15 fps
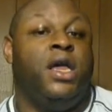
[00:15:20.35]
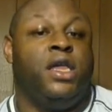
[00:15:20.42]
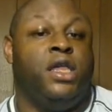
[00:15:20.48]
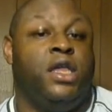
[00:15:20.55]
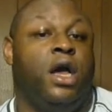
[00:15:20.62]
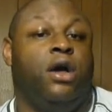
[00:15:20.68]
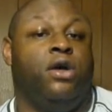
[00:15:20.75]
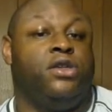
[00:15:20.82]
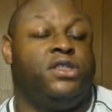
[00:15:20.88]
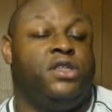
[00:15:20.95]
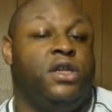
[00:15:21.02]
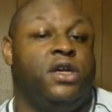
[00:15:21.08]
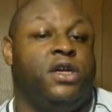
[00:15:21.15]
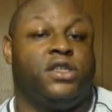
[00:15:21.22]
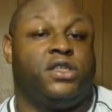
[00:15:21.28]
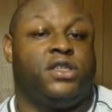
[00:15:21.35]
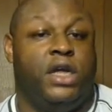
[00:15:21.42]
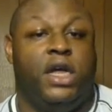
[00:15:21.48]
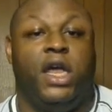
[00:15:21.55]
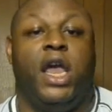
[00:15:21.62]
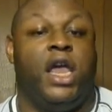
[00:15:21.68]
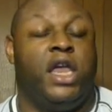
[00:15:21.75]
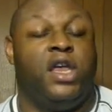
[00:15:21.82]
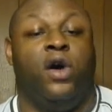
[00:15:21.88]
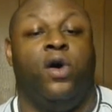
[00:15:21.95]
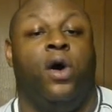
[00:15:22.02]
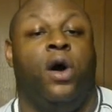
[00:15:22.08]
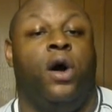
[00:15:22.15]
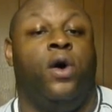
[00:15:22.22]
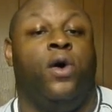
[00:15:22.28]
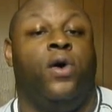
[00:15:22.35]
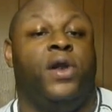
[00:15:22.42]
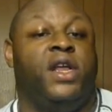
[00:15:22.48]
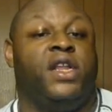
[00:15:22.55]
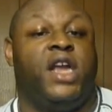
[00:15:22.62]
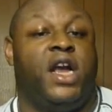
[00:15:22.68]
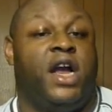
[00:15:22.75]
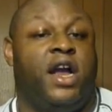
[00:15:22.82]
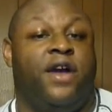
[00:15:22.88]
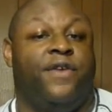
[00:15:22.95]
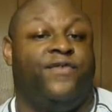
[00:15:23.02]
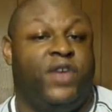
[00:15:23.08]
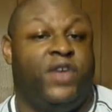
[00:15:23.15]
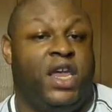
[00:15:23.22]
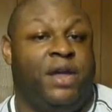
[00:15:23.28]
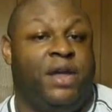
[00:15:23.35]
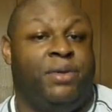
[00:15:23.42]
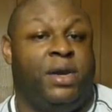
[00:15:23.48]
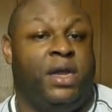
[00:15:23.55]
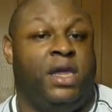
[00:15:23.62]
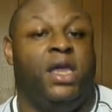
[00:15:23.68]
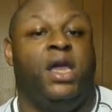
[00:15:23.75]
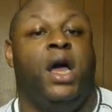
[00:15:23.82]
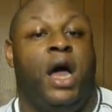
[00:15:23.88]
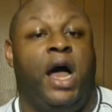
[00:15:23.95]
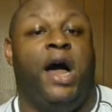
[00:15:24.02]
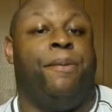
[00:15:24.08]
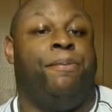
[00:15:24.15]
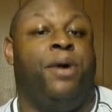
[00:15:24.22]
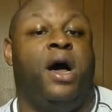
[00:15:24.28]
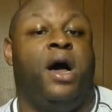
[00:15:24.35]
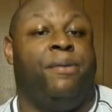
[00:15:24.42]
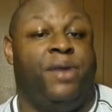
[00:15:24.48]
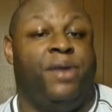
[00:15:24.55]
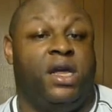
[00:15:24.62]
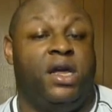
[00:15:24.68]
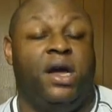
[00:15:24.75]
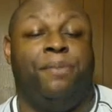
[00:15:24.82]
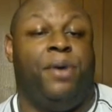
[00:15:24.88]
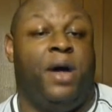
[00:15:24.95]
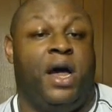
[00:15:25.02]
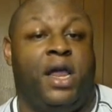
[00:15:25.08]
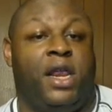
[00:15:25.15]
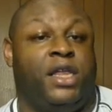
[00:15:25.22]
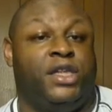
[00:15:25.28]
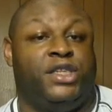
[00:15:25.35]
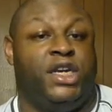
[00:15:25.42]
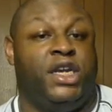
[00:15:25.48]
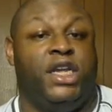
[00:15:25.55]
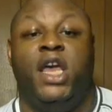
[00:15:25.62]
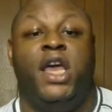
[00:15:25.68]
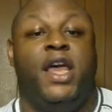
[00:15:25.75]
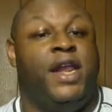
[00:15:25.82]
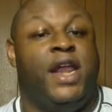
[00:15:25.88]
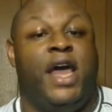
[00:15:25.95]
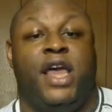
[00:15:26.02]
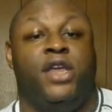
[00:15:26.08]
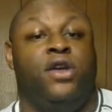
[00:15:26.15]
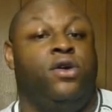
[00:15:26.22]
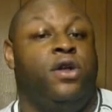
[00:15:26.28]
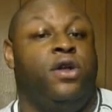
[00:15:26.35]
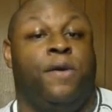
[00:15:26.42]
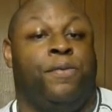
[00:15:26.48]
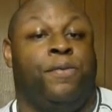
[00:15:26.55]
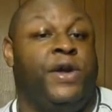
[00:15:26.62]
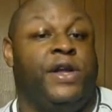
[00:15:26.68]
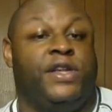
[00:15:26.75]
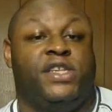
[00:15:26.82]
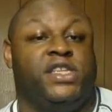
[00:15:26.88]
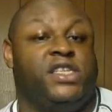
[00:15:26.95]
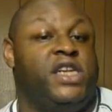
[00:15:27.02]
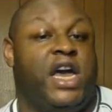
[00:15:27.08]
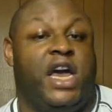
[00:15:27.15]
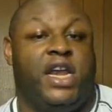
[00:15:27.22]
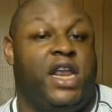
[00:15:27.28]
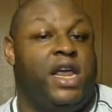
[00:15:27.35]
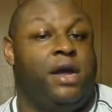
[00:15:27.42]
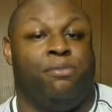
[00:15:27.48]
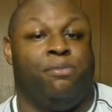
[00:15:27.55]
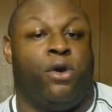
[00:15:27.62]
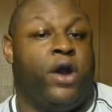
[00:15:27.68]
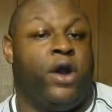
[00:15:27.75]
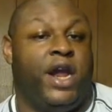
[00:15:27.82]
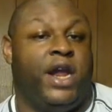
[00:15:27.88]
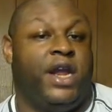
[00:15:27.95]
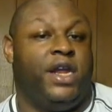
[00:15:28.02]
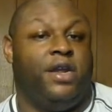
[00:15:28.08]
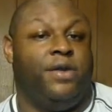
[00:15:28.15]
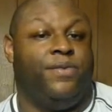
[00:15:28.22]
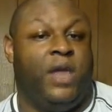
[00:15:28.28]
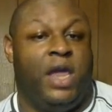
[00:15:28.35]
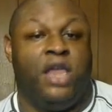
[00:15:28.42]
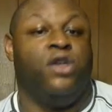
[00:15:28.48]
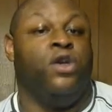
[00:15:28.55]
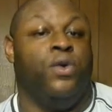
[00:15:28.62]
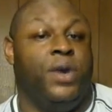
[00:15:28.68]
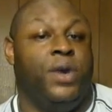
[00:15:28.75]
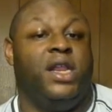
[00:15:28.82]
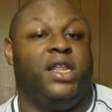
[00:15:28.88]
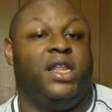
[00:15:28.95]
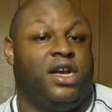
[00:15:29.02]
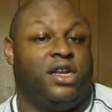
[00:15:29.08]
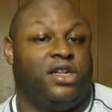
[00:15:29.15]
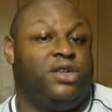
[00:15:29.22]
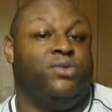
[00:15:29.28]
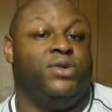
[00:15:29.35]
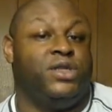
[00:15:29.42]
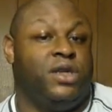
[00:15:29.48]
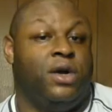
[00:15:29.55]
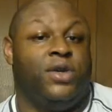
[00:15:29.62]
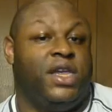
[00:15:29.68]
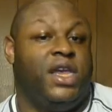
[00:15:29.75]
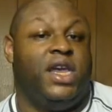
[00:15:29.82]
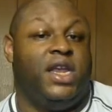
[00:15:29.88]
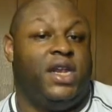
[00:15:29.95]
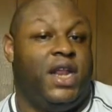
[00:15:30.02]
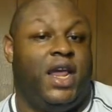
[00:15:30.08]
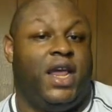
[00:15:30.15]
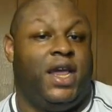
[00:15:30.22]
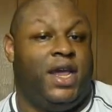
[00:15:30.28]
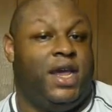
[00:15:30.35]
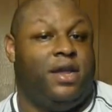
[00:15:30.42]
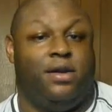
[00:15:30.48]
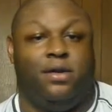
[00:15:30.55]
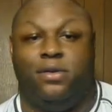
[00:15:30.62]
your sister, and your whole entire family a public apology. Now, you know Princess not that brain, and you really thought you was going to get that.